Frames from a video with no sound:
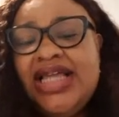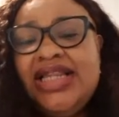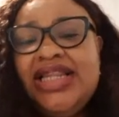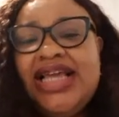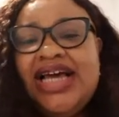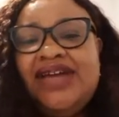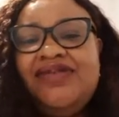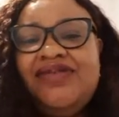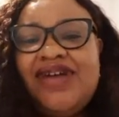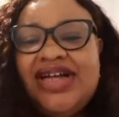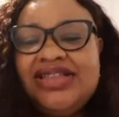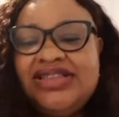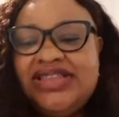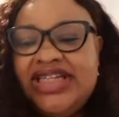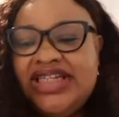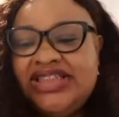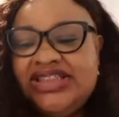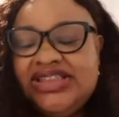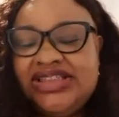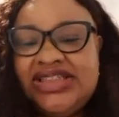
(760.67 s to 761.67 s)
the
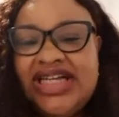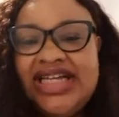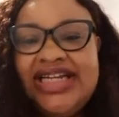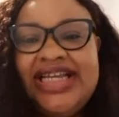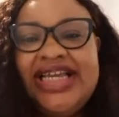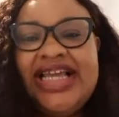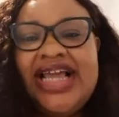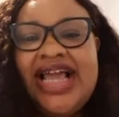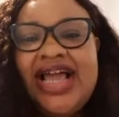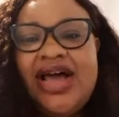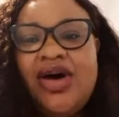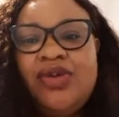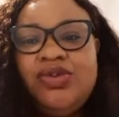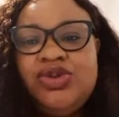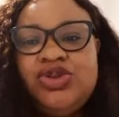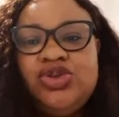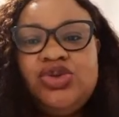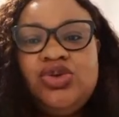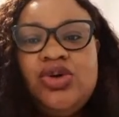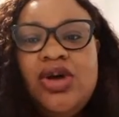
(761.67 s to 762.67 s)
advantage is that it
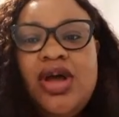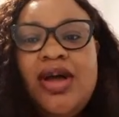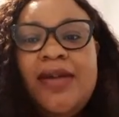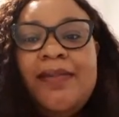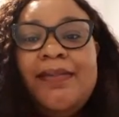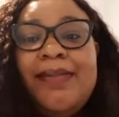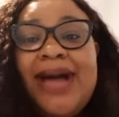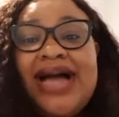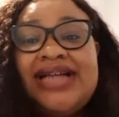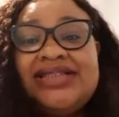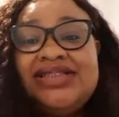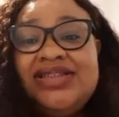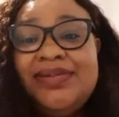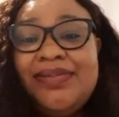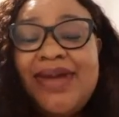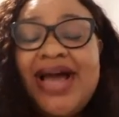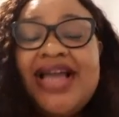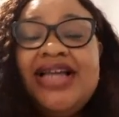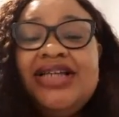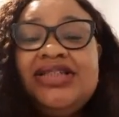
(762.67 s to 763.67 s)
helps you
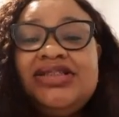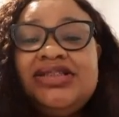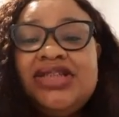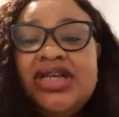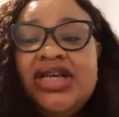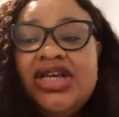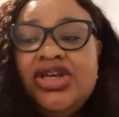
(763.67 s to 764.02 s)
maximize,